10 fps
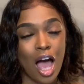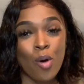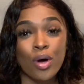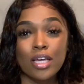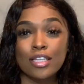I
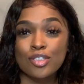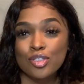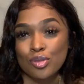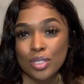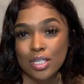want at
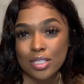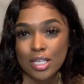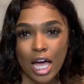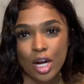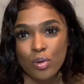least 2 kids.
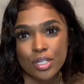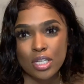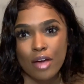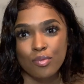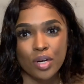Like I don't want to
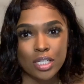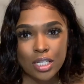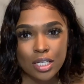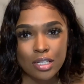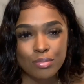just have 1
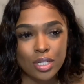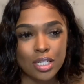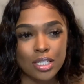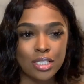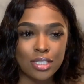kid
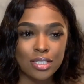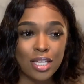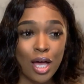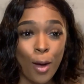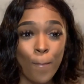because
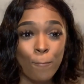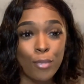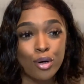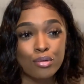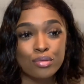
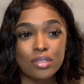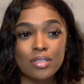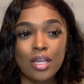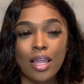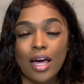
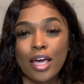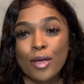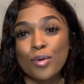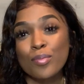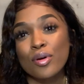most
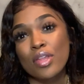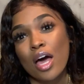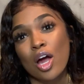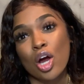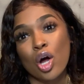like people
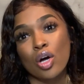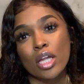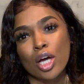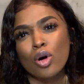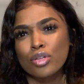that are
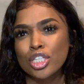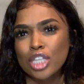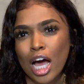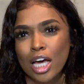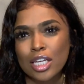like only
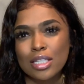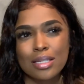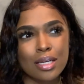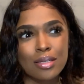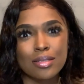child,
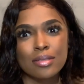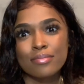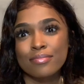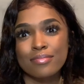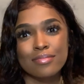like
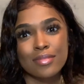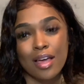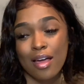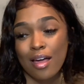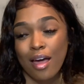
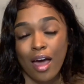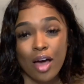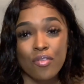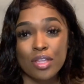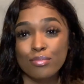
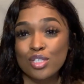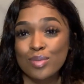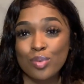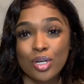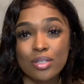half of them be
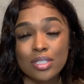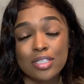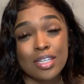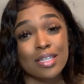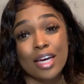spoiled as
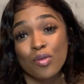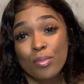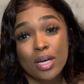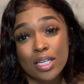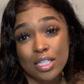shit, and I don't
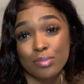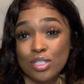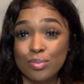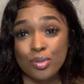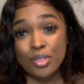want my kid to
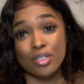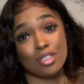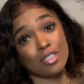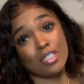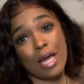be spoiled as
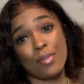shit.